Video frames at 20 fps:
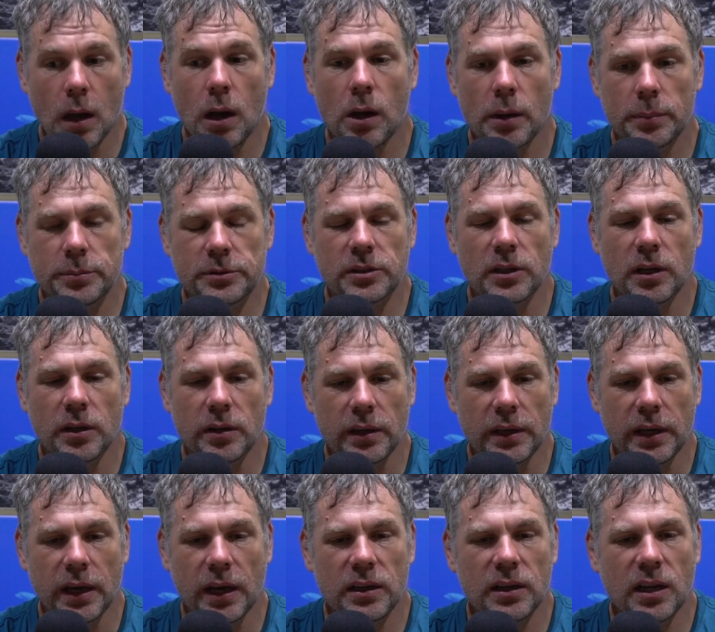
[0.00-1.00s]
Oh,
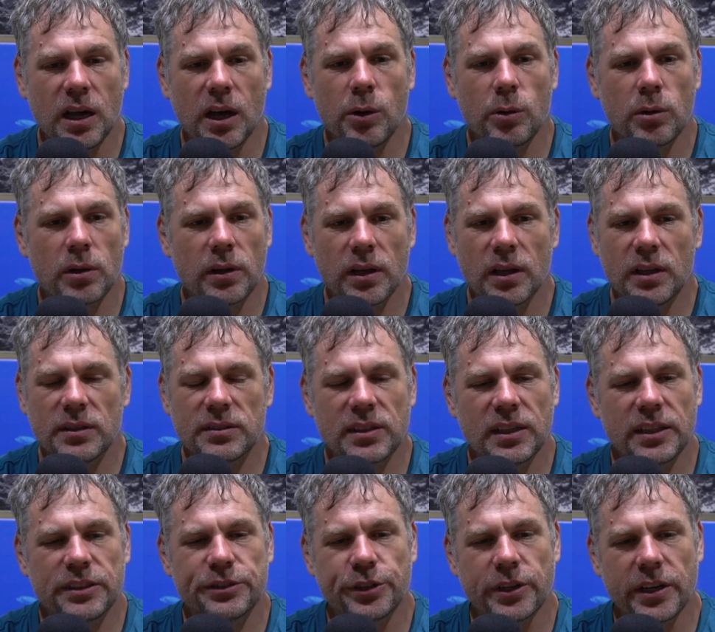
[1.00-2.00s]
absolutely! Yeah, no, there's
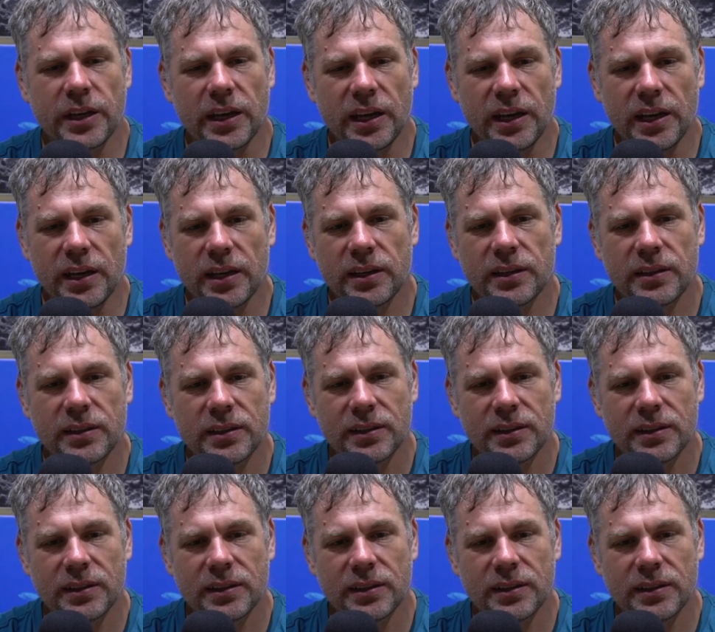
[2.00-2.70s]
literally